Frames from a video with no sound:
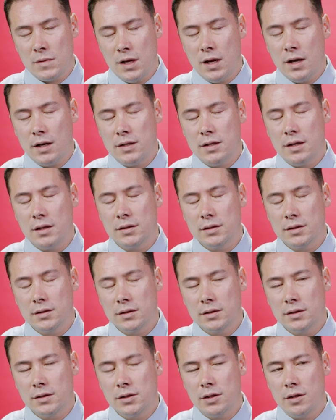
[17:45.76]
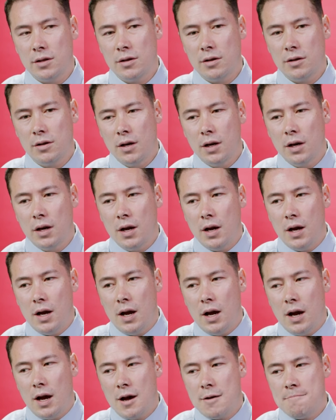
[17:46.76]
Yeah, it does. So
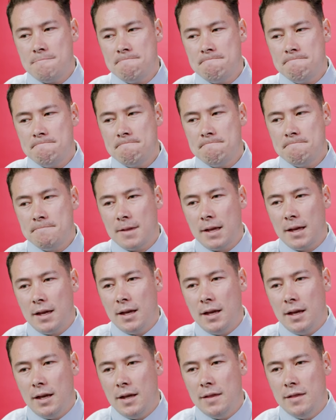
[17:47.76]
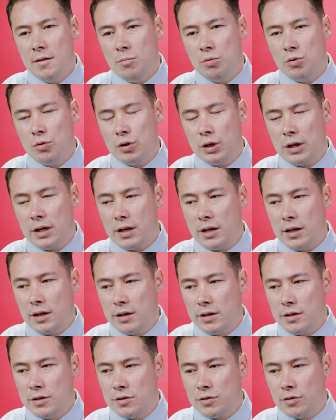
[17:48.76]
in the book,
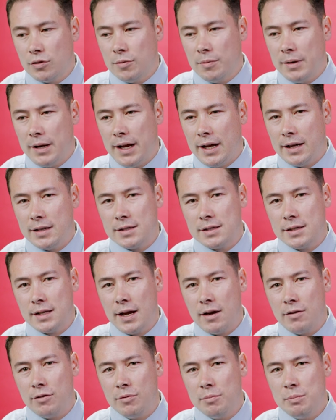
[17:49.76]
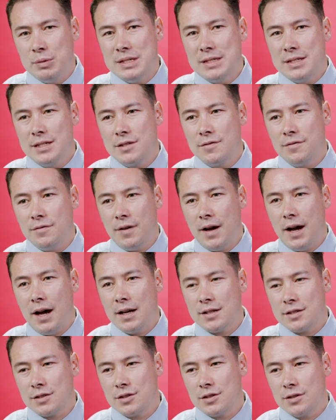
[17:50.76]
you talk about how to scale your business
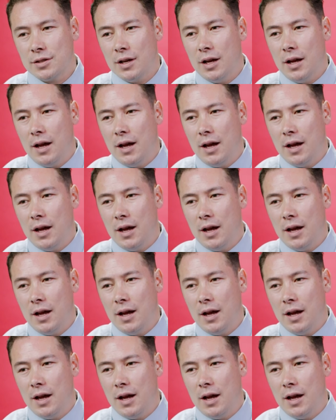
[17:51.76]
fast.